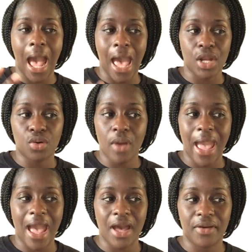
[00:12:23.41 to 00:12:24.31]
I don't
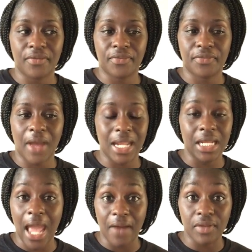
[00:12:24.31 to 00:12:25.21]
have, I
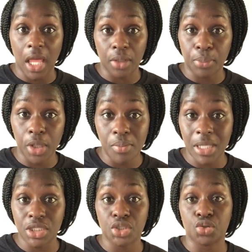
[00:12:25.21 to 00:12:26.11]
didn't have a lot of
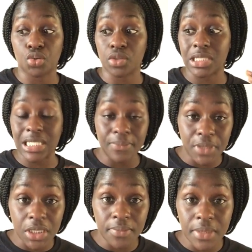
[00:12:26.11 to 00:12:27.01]
premenstrual
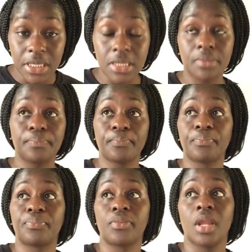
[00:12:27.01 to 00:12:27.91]
symptoms.
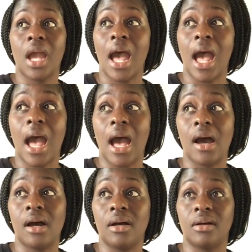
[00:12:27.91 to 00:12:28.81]

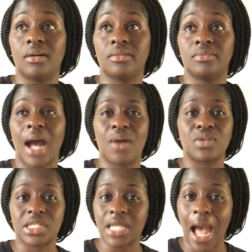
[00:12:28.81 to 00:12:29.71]
Um, I
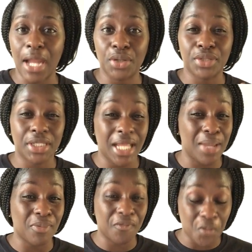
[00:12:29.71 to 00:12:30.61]
was tired the
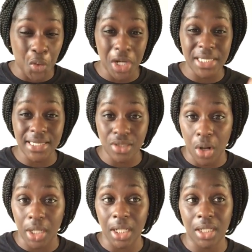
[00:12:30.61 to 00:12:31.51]
day before it
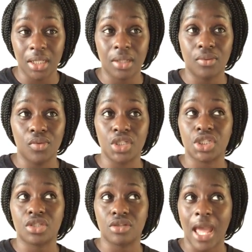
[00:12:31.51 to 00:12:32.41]
started,
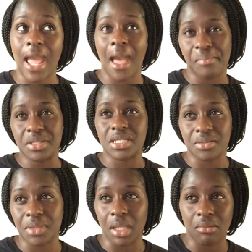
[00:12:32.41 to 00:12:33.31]
which that
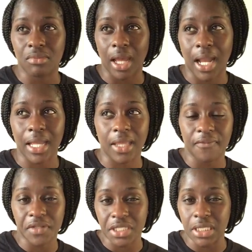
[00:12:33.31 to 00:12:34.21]
happens to me. Like, I
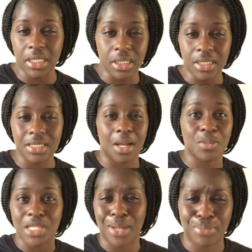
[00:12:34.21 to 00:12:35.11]
get fatigued. It's
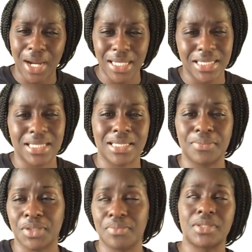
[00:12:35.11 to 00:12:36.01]
almost like pregnancy
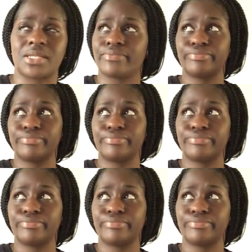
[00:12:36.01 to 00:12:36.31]
symptoms.